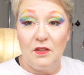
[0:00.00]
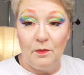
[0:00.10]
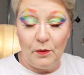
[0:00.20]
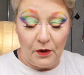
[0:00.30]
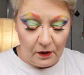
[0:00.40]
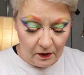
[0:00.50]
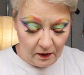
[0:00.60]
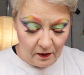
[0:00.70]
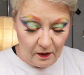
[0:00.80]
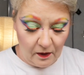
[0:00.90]
shimmer
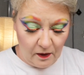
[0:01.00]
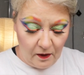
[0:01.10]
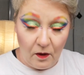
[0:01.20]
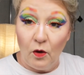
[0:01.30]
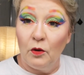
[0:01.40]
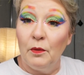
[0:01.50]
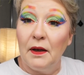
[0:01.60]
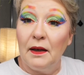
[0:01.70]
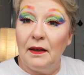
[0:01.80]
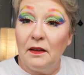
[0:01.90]
on
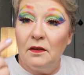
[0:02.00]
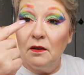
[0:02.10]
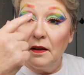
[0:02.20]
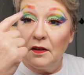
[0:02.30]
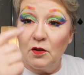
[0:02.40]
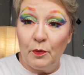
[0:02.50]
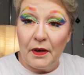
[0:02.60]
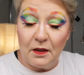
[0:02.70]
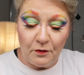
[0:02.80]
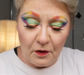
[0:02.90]
my lid as a
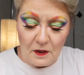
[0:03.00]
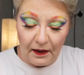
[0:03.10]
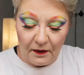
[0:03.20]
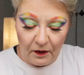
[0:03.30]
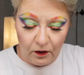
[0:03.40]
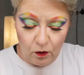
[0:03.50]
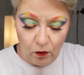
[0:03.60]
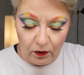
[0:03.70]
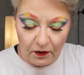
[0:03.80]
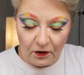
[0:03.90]
base for the glitter
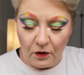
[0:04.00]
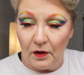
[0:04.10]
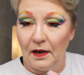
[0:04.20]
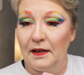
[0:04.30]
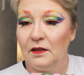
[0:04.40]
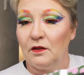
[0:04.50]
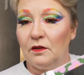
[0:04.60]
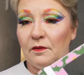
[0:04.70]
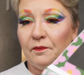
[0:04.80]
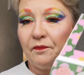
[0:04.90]
called
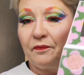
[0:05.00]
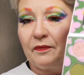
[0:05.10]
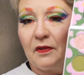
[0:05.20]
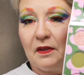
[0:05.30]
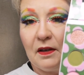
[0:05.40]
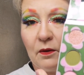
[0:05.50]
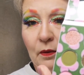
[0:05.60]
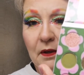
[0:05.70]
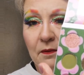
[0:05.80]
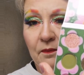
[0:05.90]
Starlight,
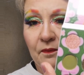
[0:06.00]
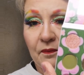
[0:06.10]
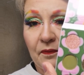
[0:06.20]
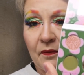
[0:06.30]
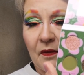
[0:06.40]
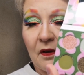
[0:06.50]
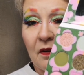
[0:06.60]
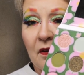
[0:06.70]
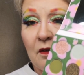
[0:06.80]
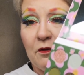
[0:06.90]
that one,
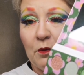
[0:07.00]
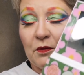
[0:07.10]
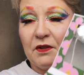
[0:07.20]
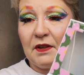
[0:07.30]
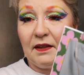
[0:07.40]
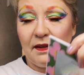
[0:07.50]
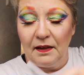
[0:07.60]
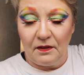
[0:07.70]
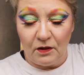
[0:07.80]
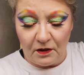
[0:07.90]
from Saint
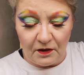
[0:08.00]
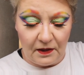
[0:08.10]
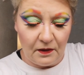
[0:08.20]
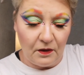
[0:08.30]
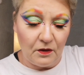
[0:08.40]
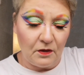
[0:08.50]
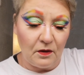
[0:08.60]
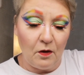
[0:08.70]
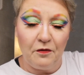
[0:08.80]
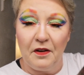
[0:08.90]
Angel
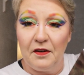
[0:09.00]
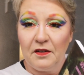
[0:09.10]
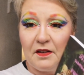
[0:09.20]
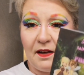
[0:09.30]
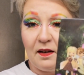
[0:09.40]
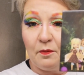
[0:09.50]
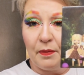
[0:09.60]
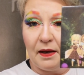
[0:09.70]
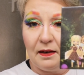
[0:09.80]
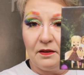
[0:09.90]
Sinner's A Fairy Tale
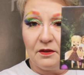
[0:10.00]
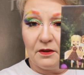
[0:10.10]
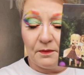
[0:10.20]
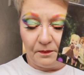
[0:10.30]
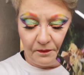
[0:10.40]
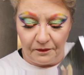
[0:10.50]
palette.